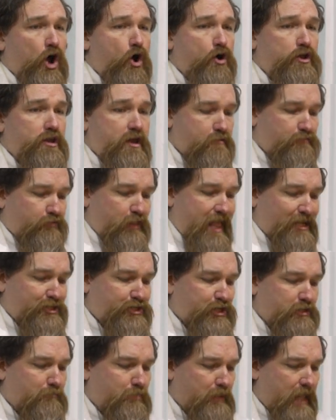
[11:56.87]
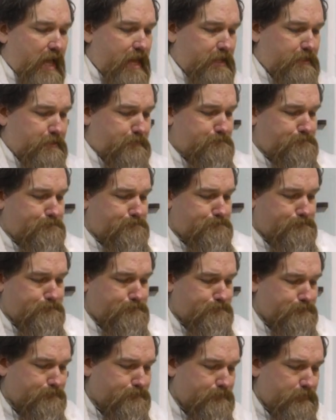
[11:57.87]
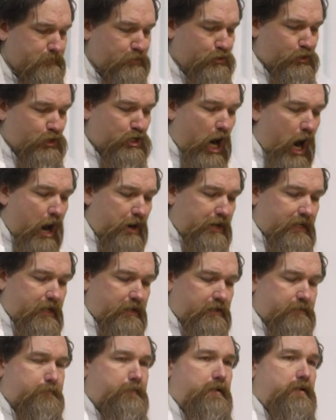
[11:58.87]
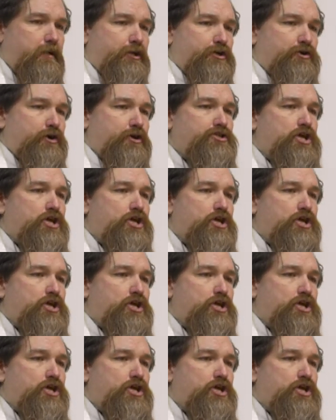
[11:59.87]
own flesh and blood, your guardian, your